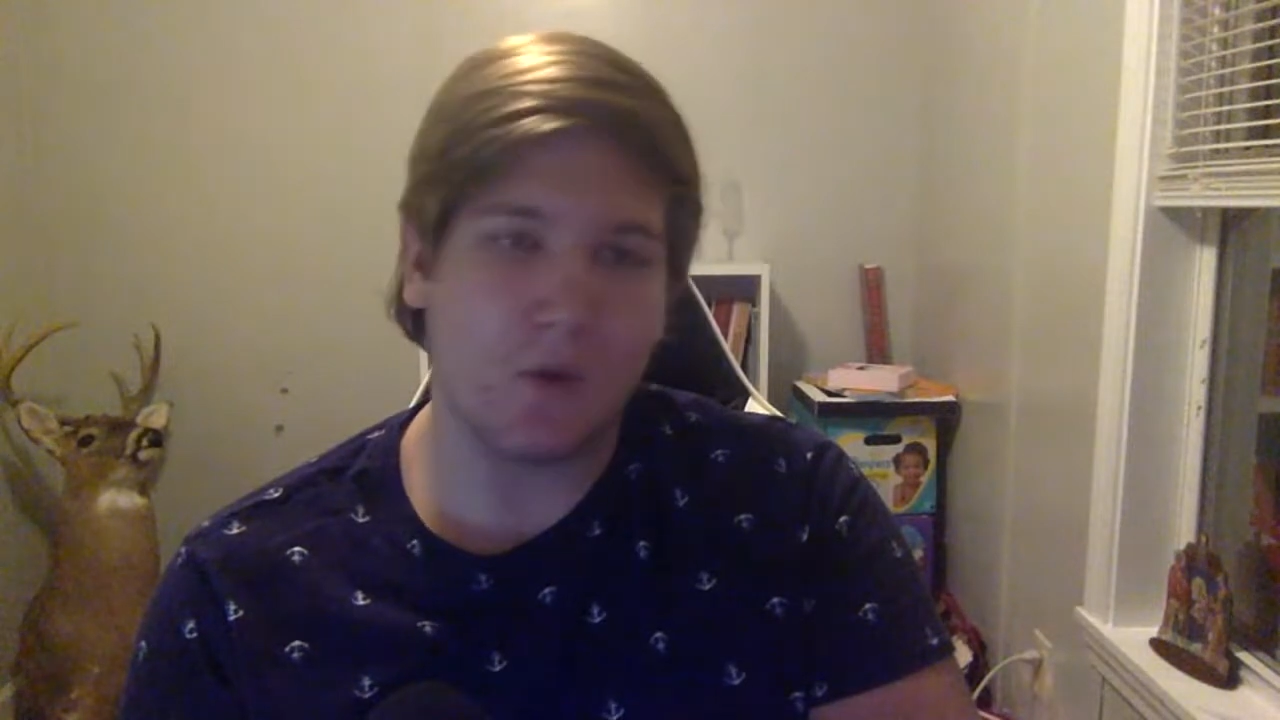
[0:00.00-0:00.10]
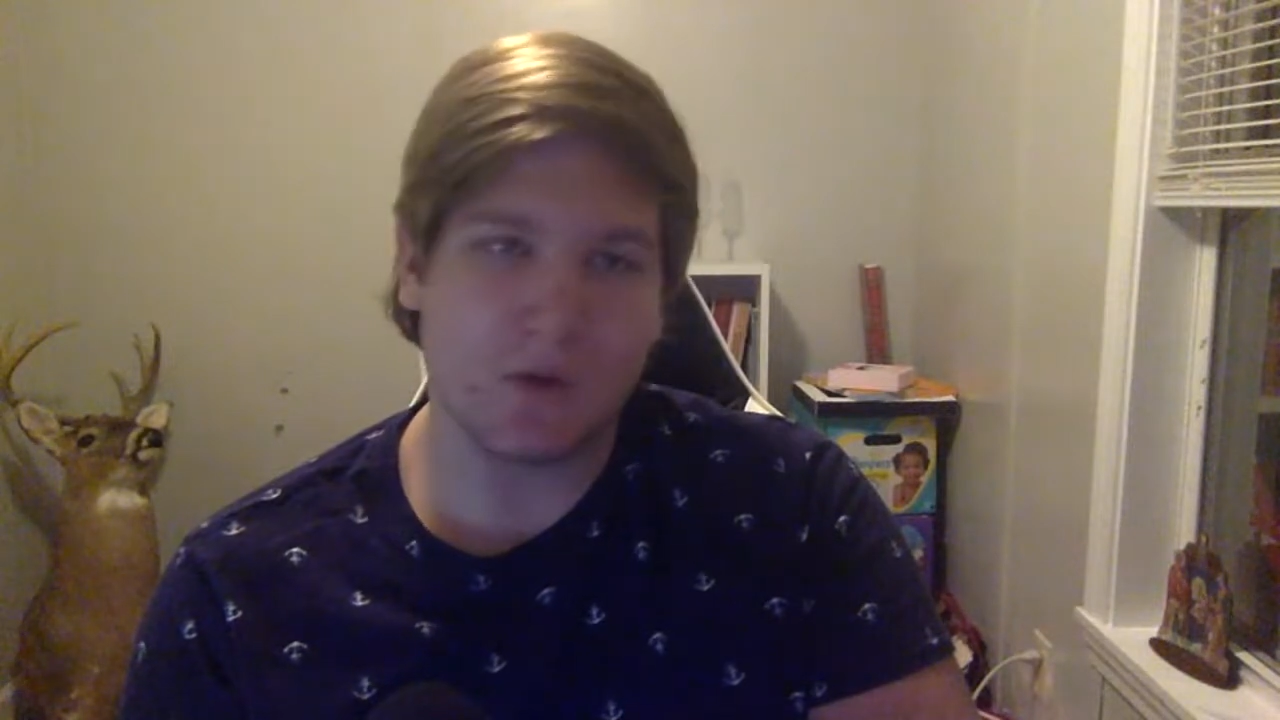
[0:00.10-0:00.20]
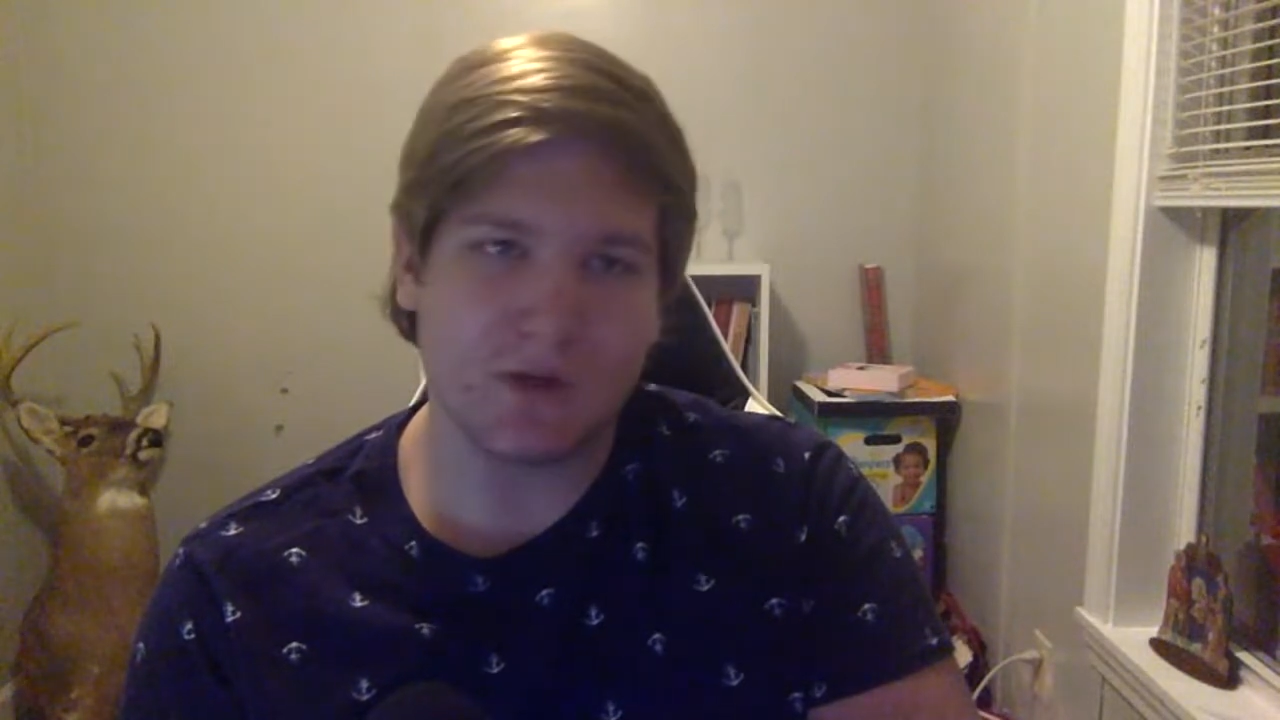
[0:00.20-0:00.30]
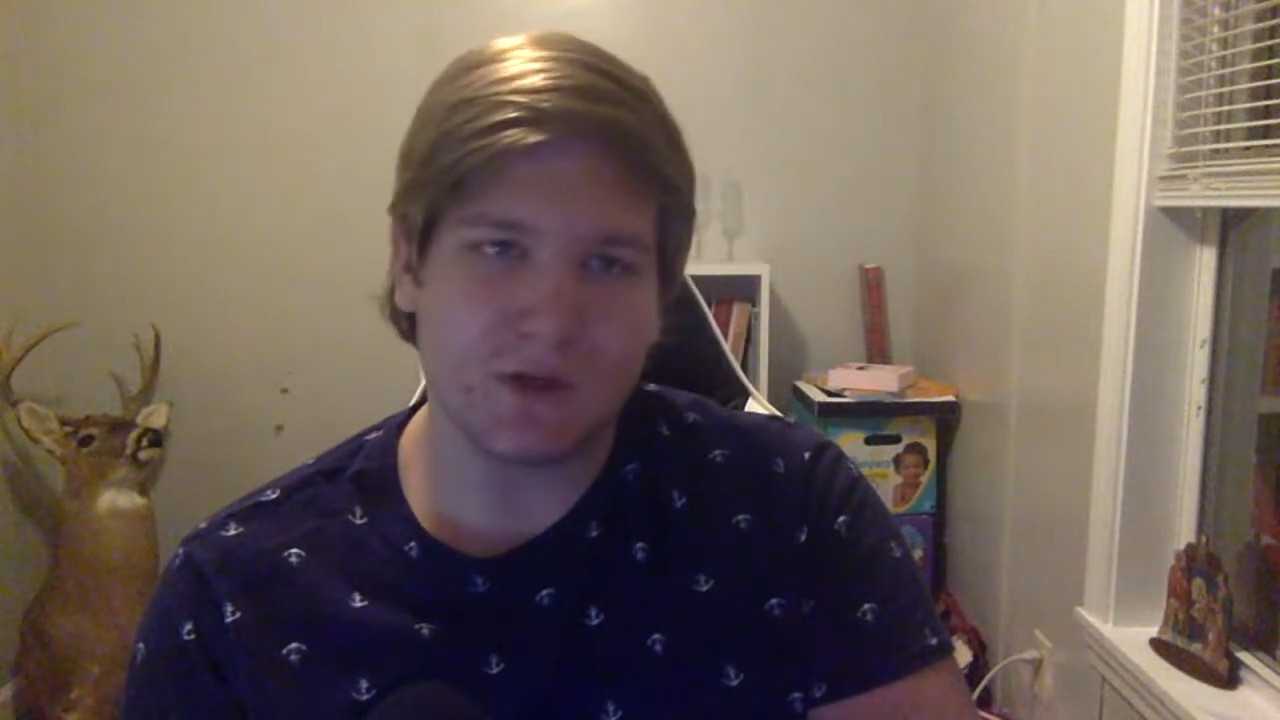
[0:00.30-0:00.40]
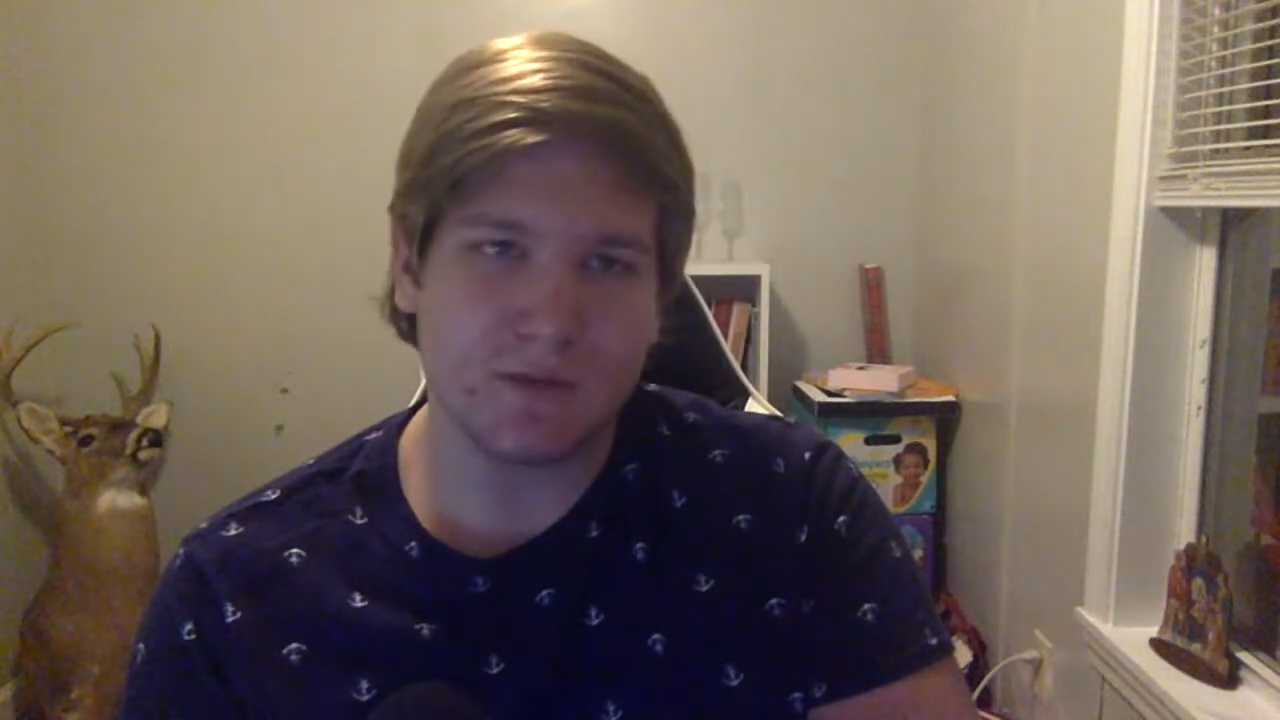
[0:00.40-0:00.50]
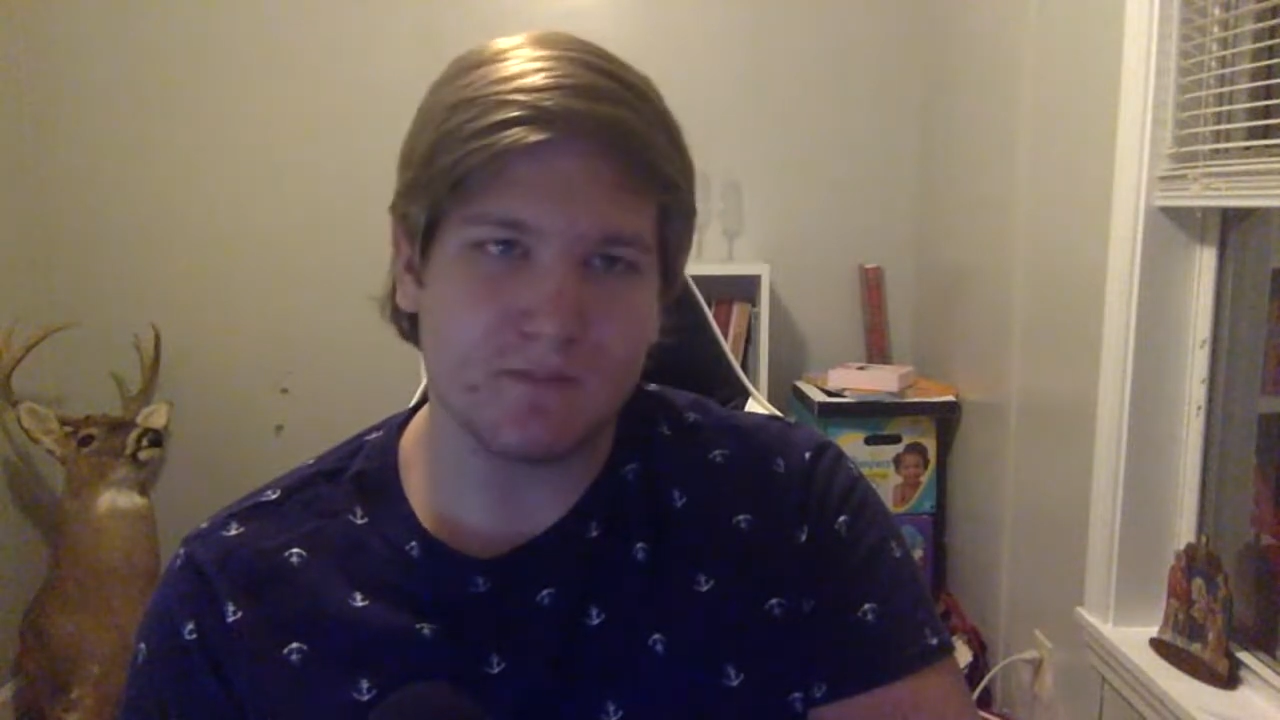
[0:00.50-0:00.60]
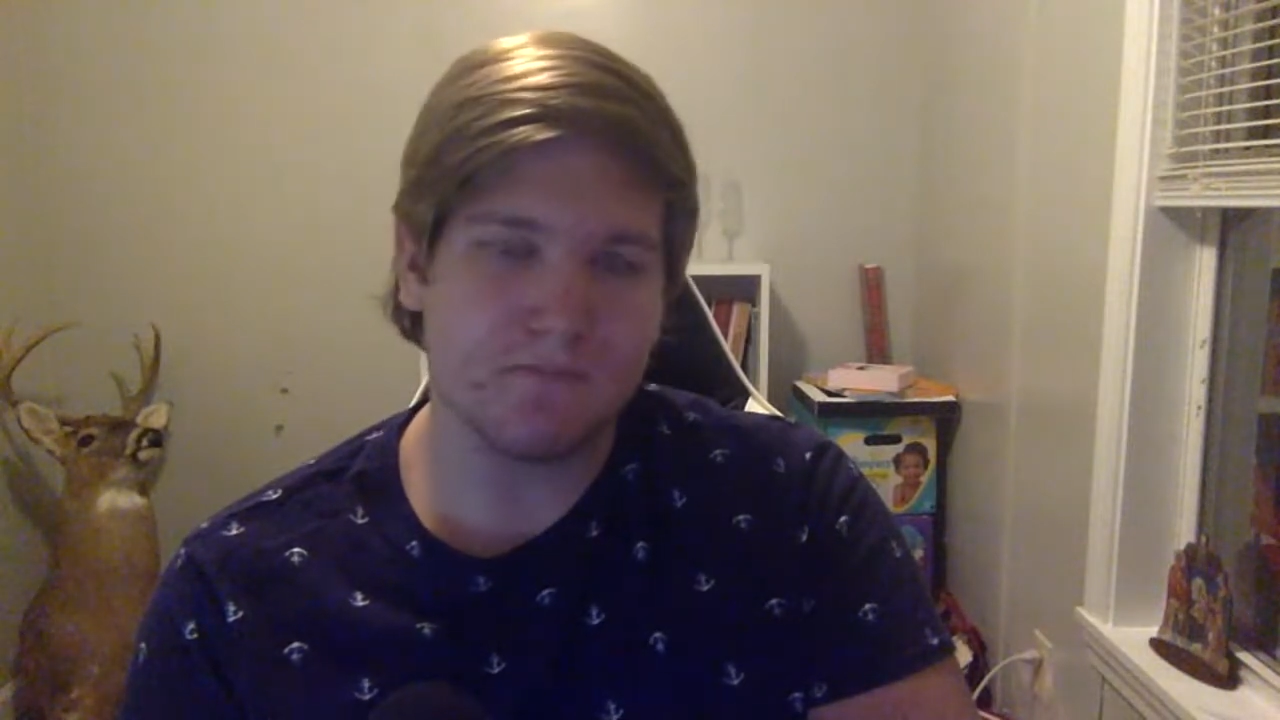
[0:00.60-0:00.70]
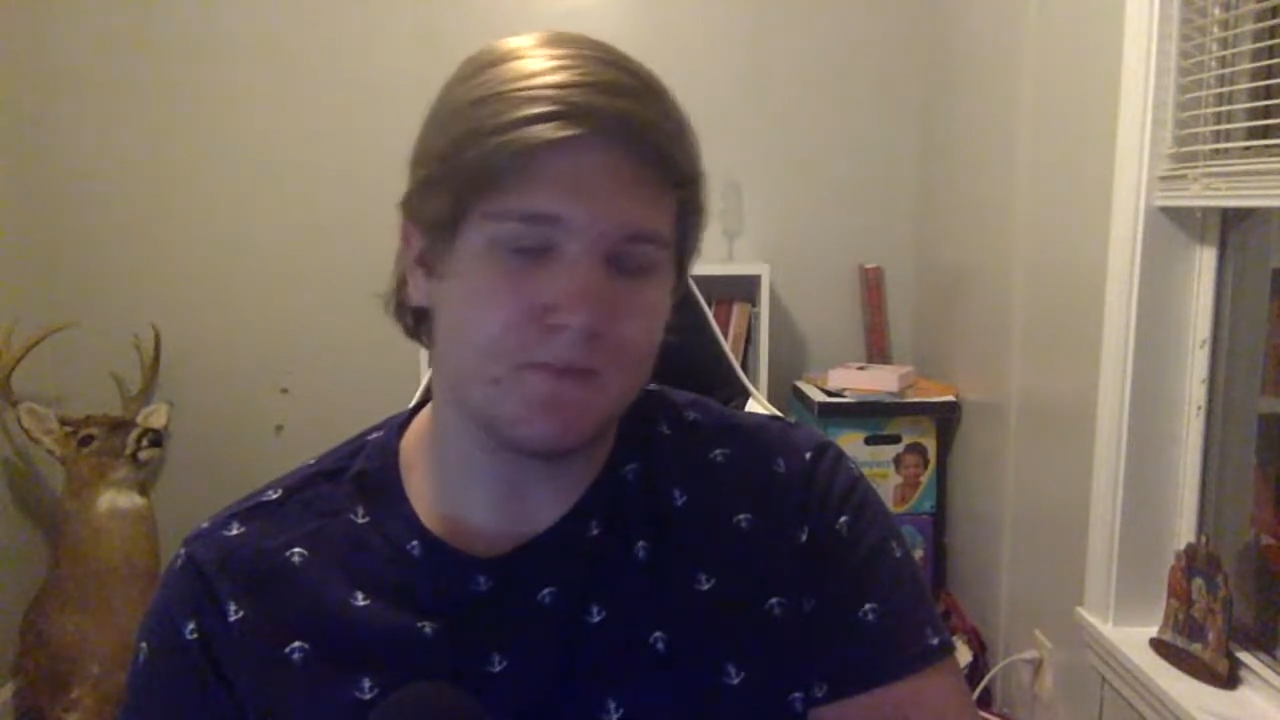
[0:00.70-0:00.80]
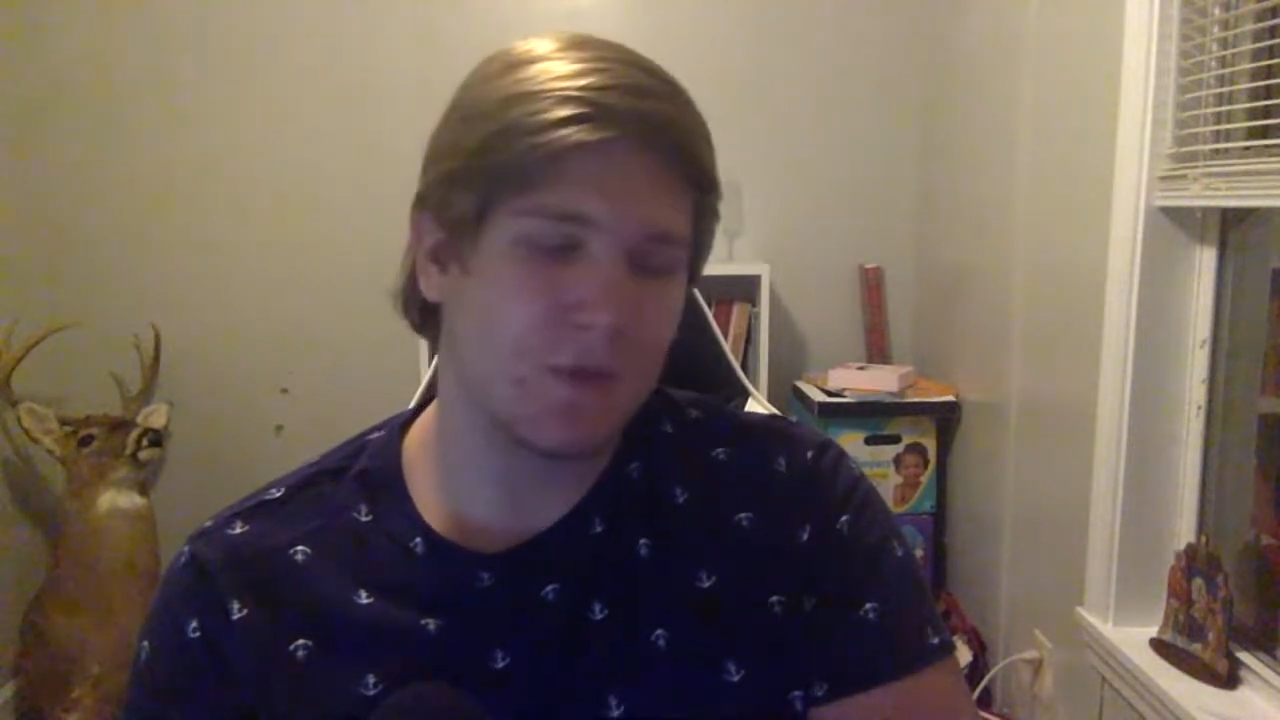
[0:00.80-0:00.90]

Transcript: Origen,